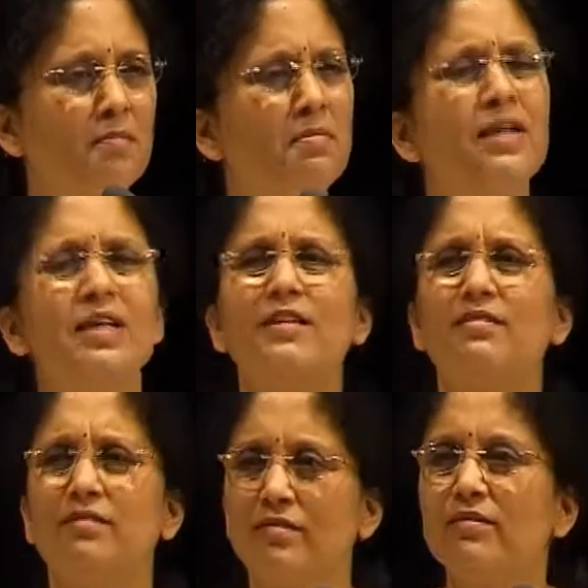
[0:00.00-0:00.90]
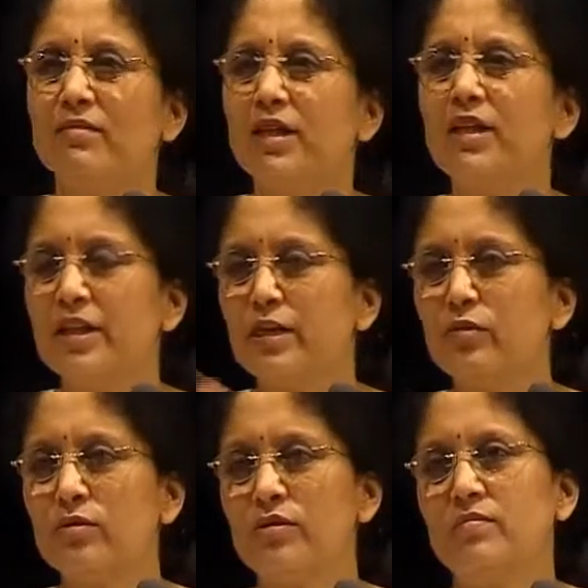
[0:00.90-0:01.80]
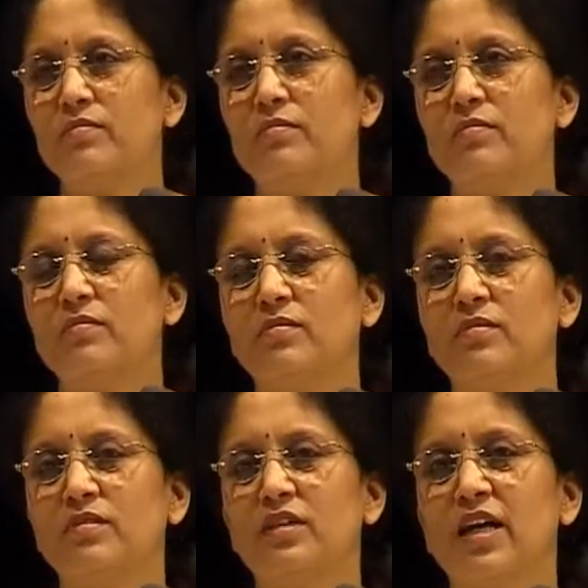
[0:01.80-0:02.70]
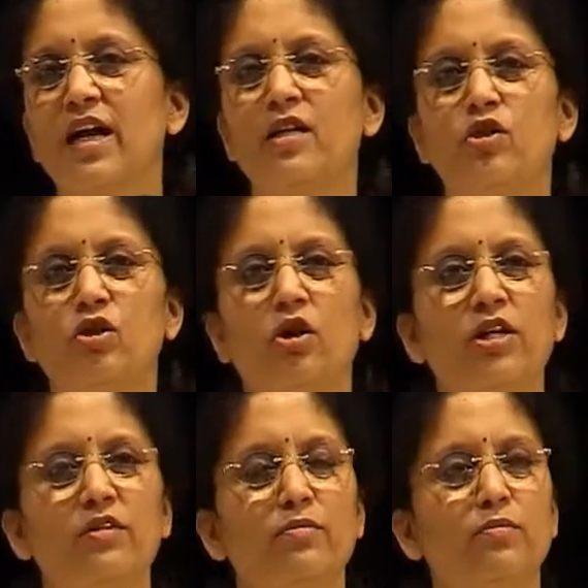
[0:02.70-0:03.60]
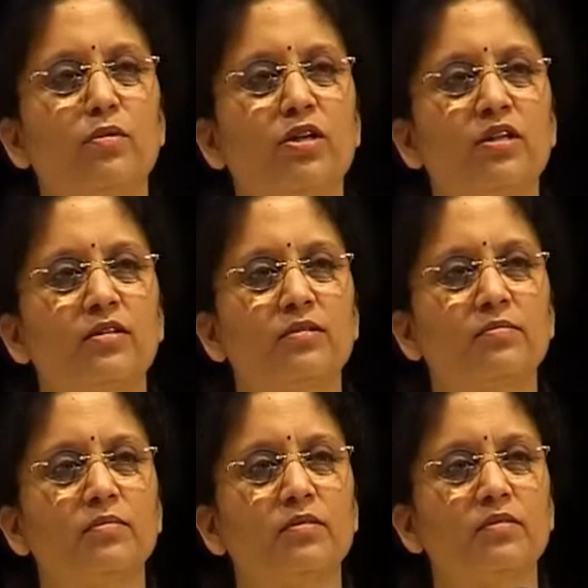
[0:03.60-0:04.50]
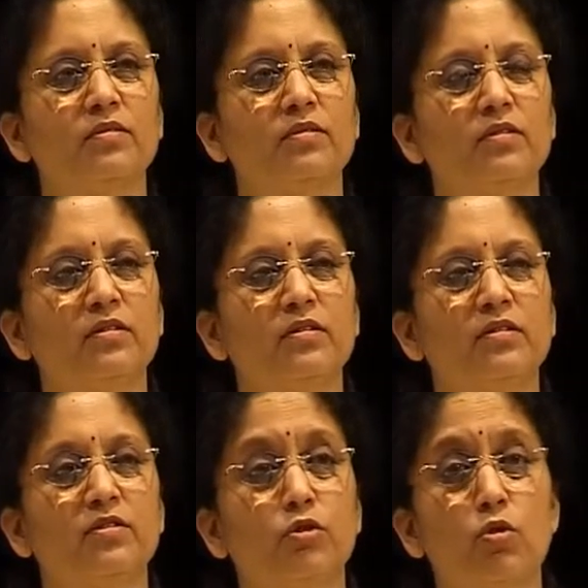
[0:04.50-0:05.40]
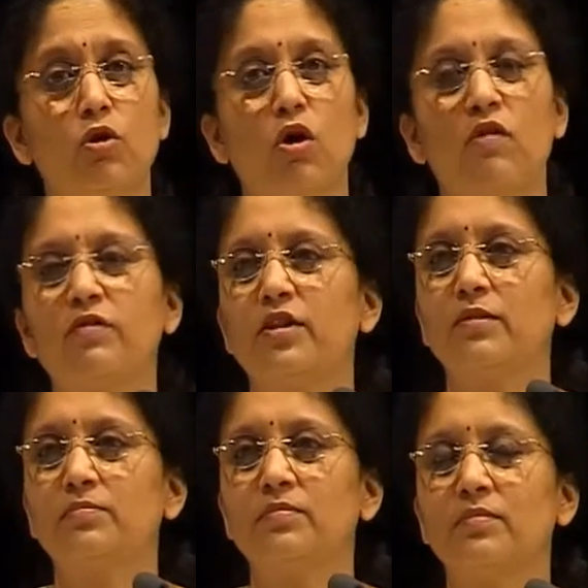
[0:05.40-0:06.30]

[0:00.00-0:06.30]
But he continued and enjoyed what the throne offered him.